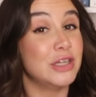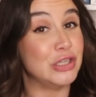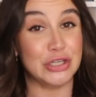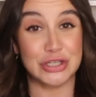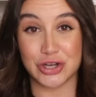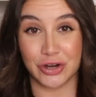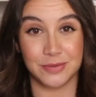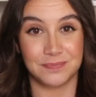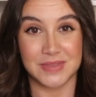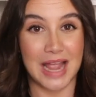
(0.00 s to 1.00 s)
You
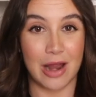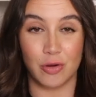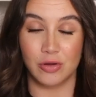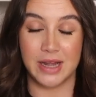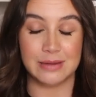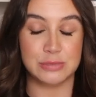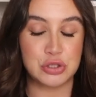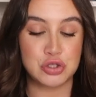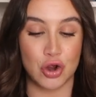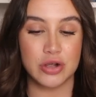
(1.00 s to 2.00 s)
don't at all, and I'm
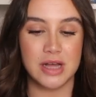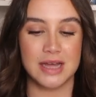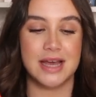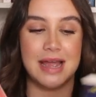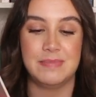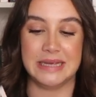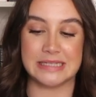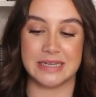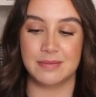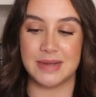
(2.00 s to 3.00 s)
so glad that I
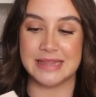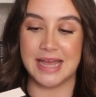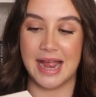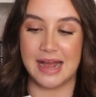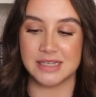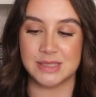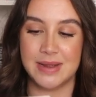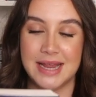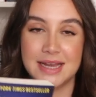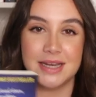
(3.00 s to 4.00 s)
picked it up. And The
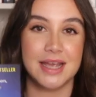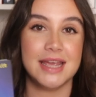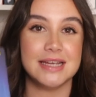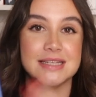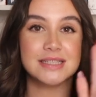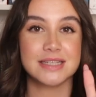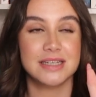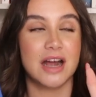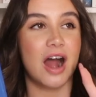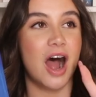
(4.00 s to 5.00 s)
Housemaid is
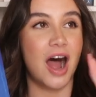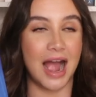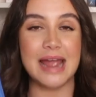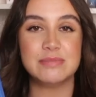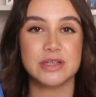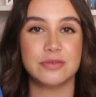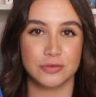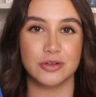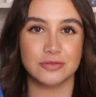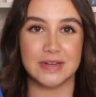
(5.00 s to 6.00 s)
hyped
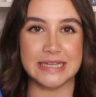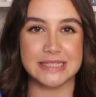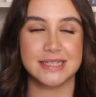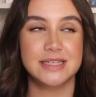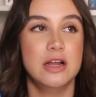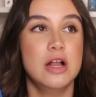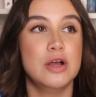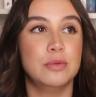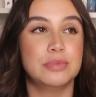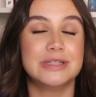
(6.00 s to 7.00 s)
for a reason.
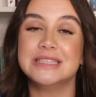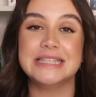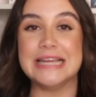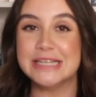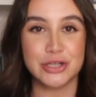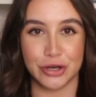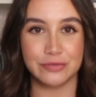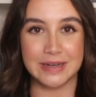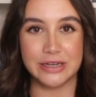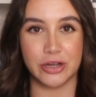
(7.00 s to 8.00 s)
Please go
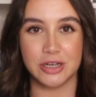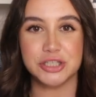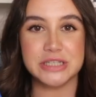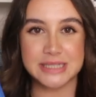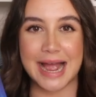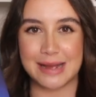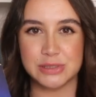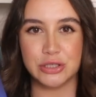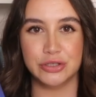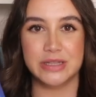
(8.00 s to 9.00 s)
read her. She's
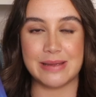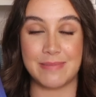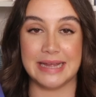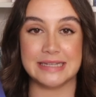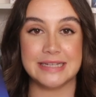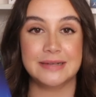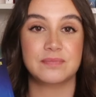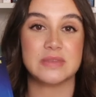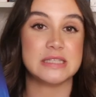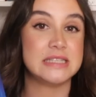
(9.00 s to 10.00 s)
absolutely amazing.
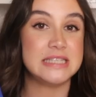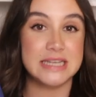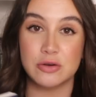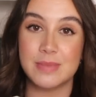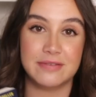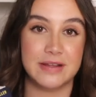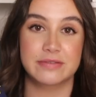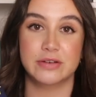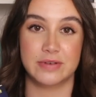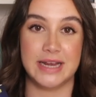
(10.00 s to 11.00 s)
Still my
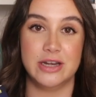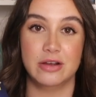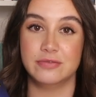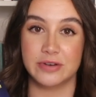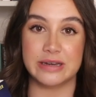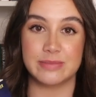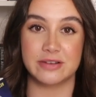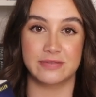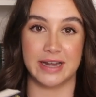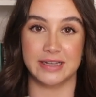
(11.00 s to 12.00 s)
favorite read of Frida
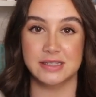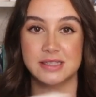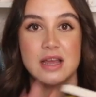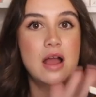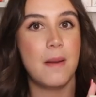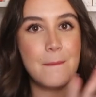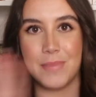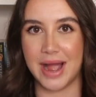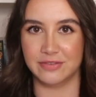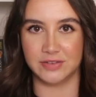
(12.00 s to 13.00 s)
McFadden's
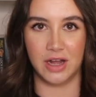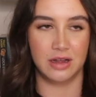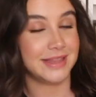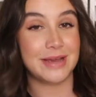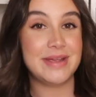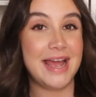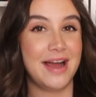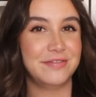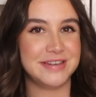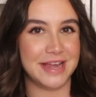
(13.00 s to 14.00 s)
by far. Then we
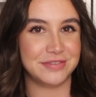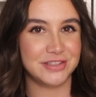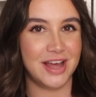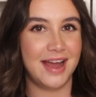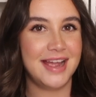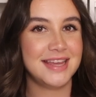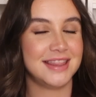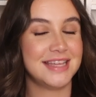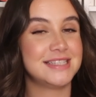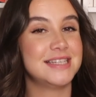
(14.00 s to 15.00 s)
have Never Lie.
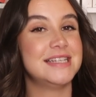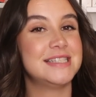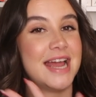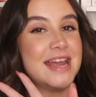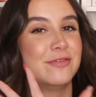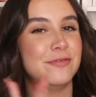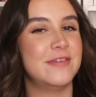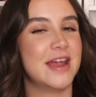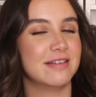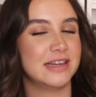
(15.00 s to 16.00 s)
This is a
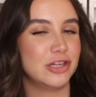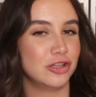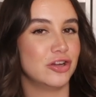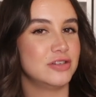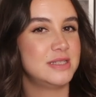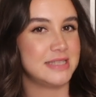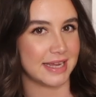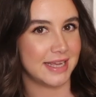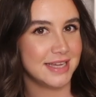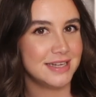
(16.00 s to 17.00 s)
very close
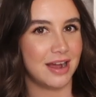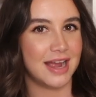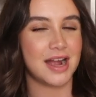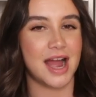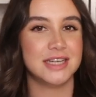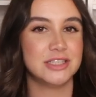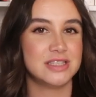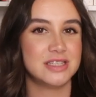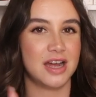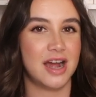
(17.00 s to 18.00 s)
second. I kind of
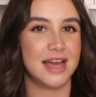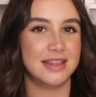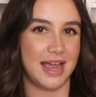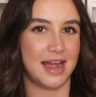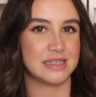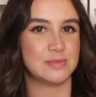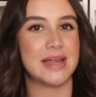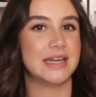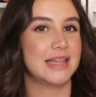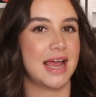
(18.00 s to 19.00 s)
just tie The
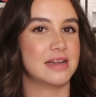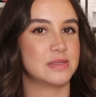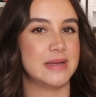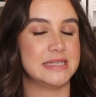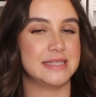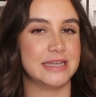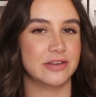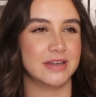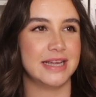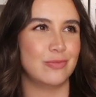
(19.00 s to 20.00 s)
Housemaid and The Housemaid's
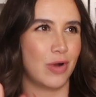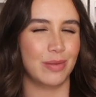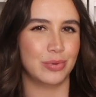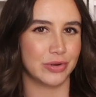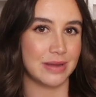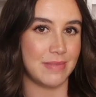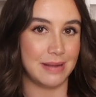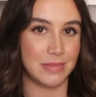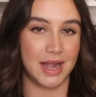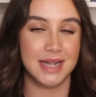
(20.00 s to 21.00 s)
Secret in one book in my
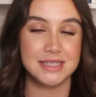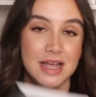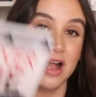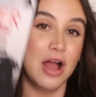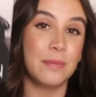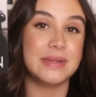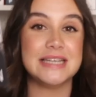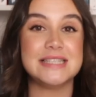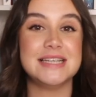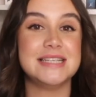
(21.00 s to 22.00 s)
mind, but
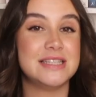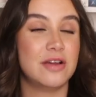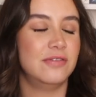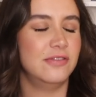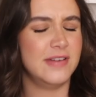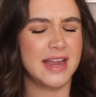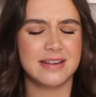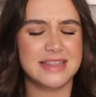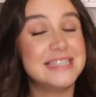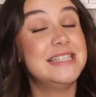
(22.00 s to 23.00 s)
this is
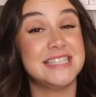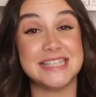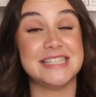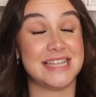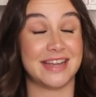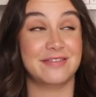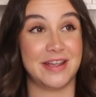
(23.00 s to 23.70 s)
the second